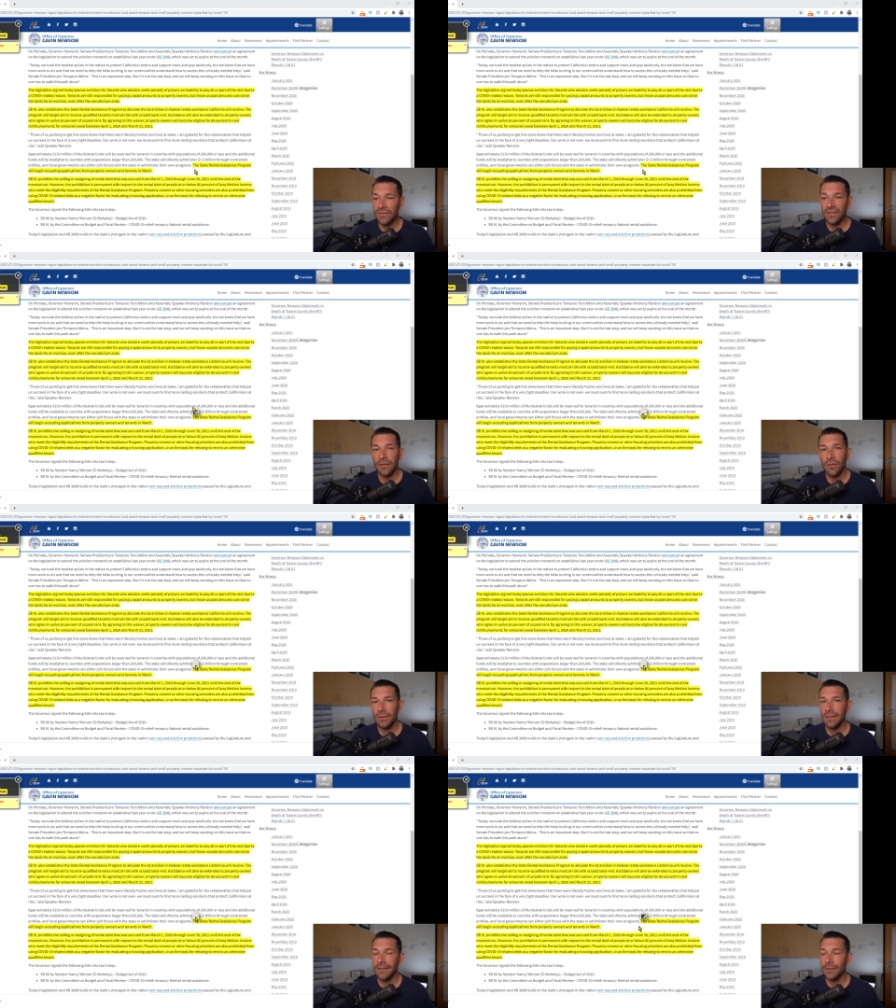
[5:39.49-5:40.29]
So,
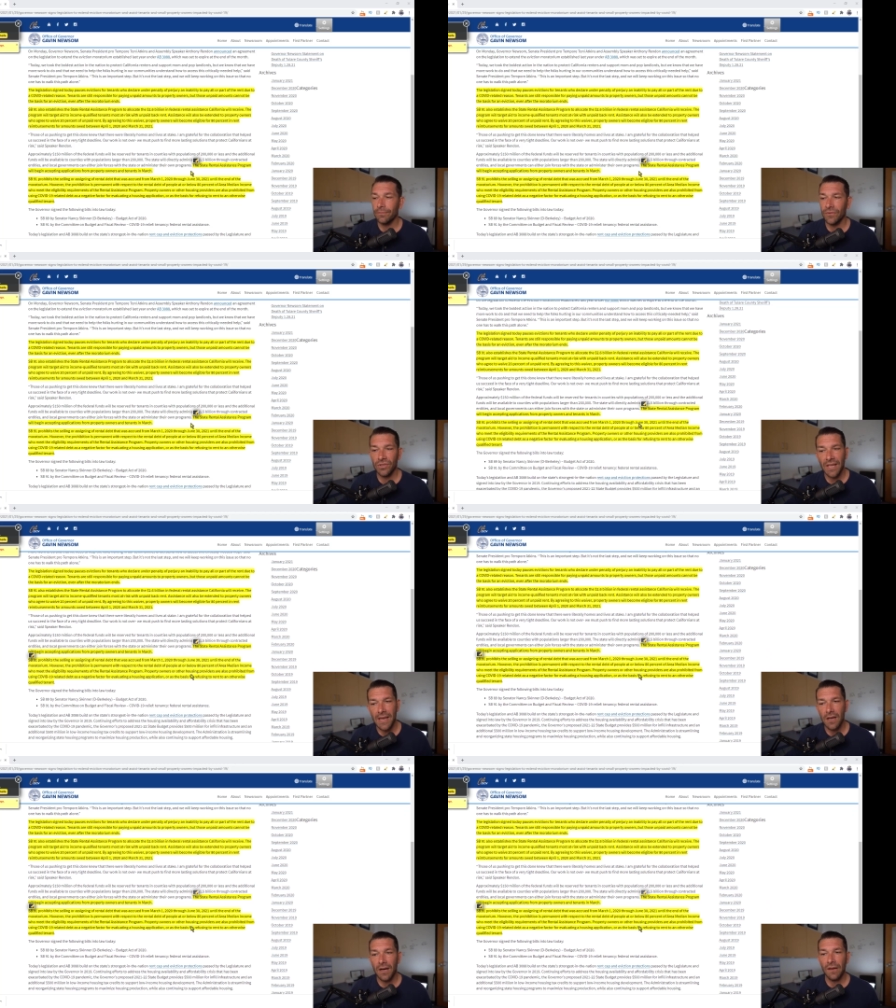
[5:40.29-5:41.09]
you know, just
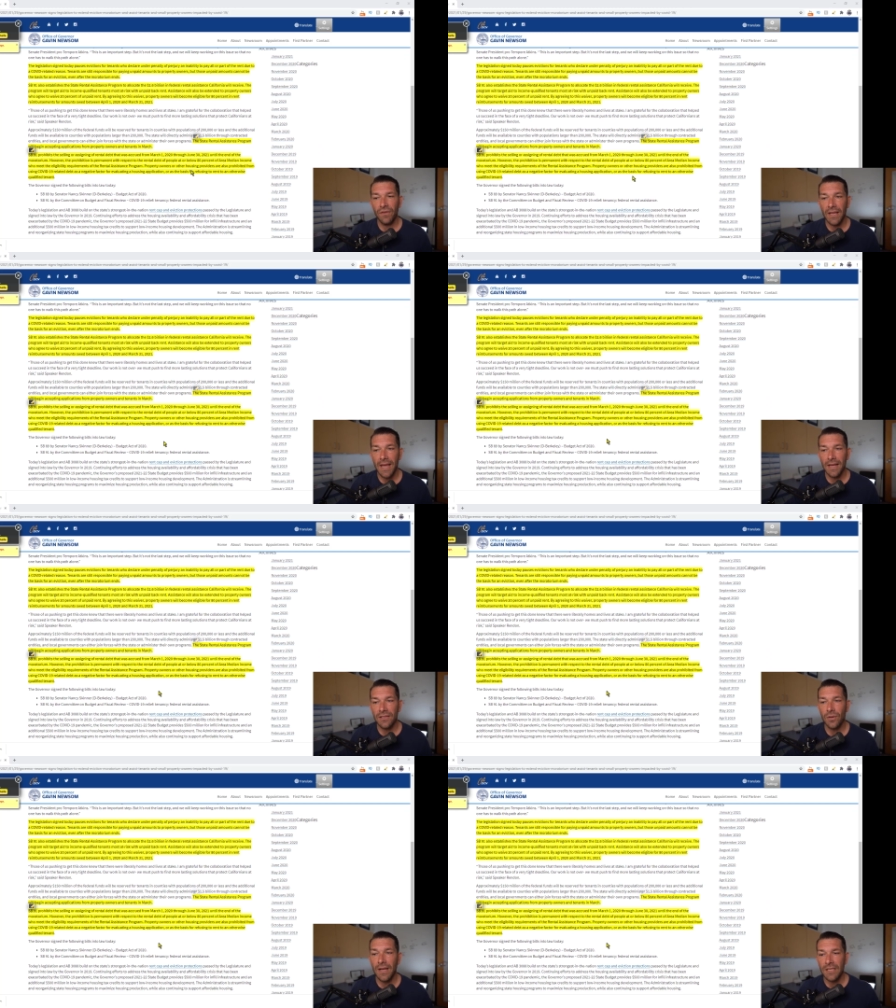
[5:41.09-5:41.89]
hang on if you can.
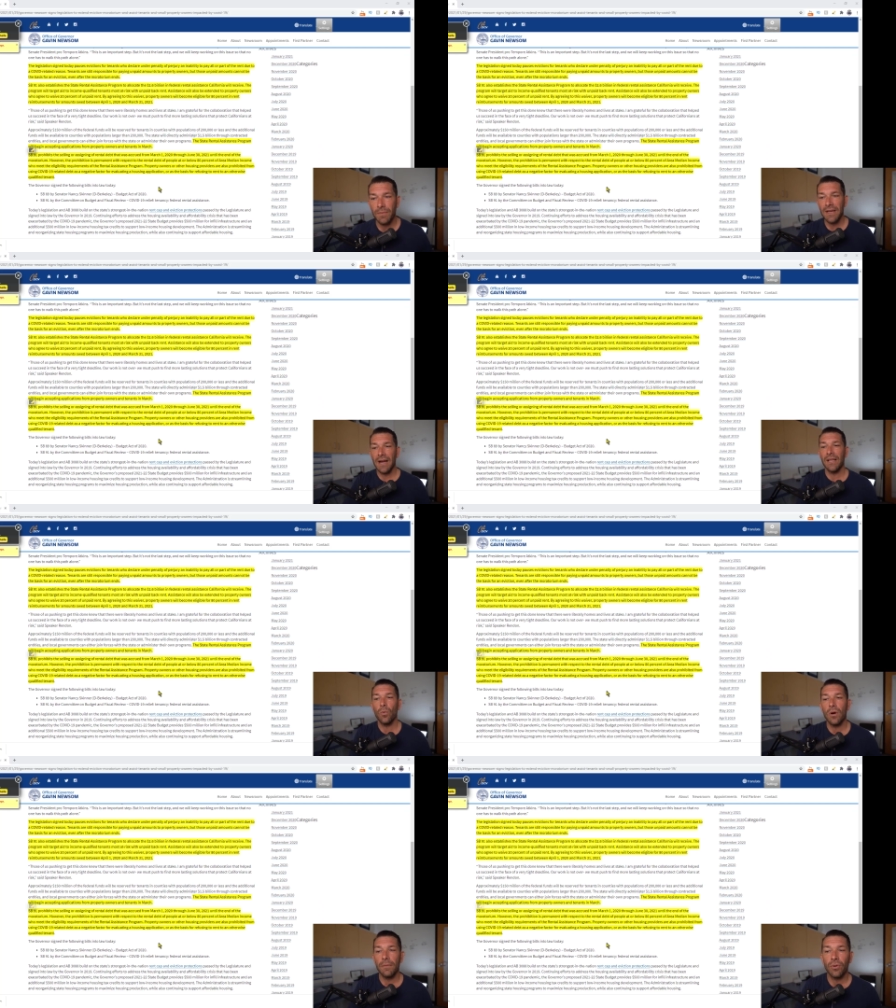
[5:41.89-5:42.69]
So SB
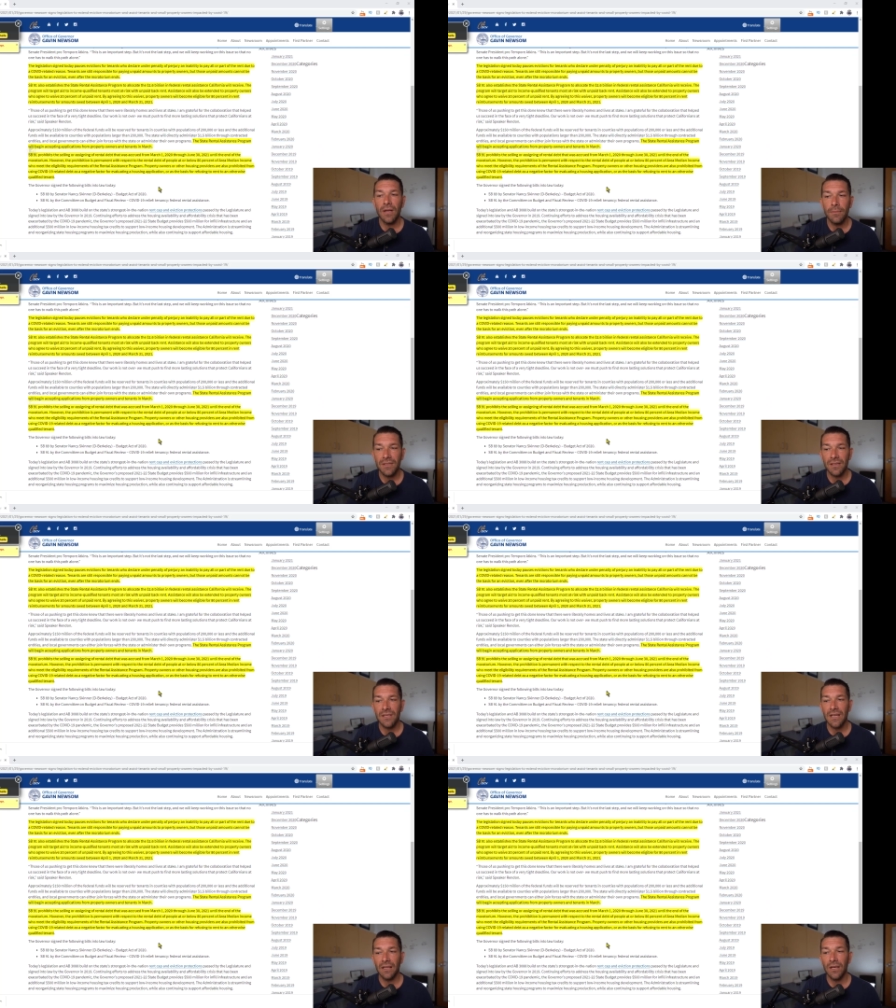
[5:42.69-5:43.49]
91 prohibits the
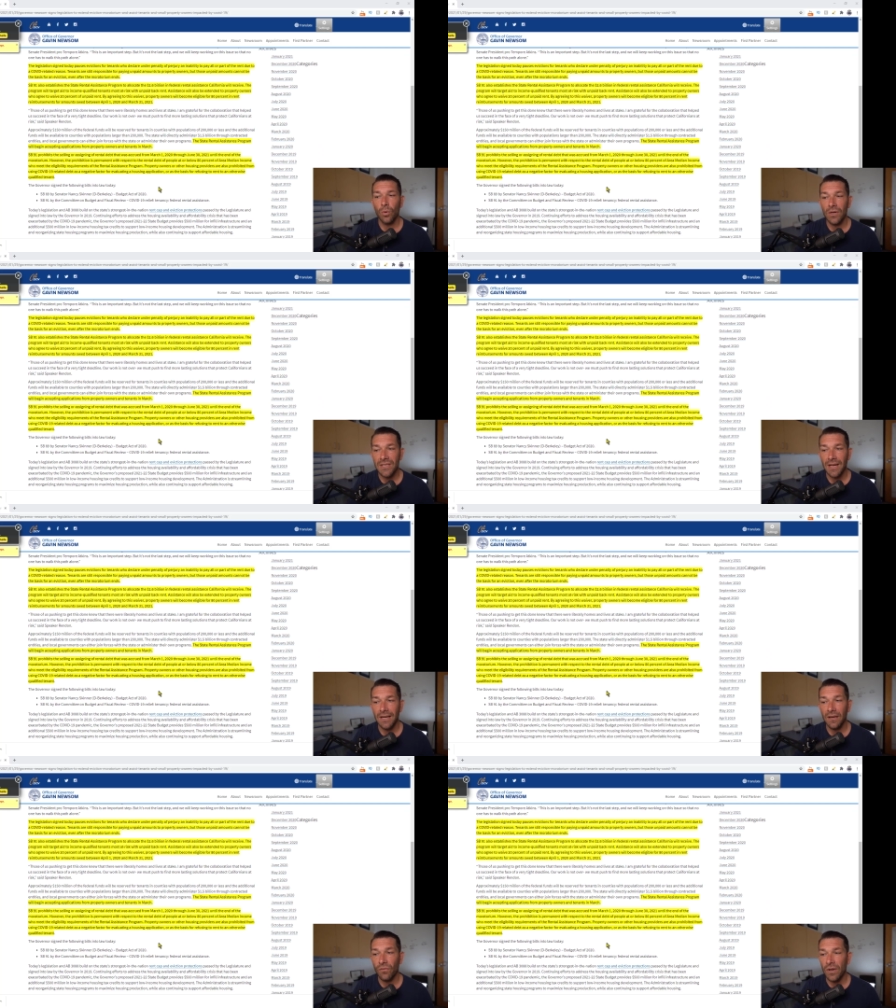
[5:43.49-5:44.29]
selling or
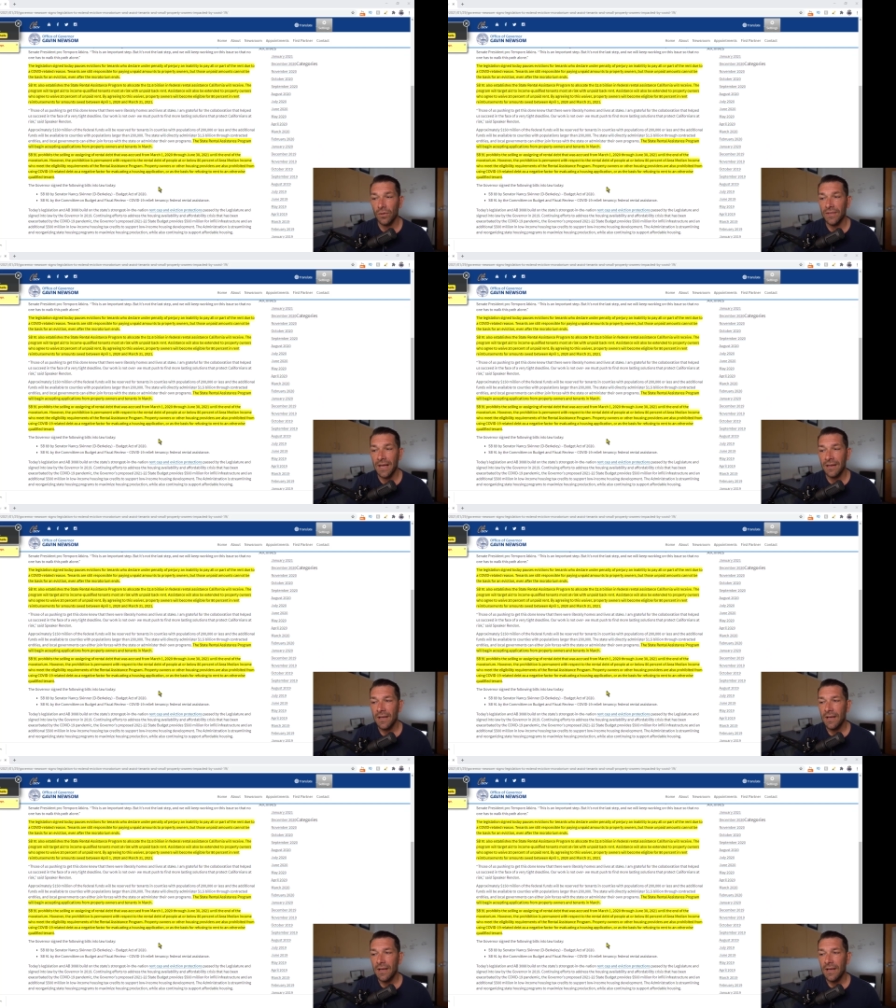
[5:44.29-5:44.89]
assigning of rental debt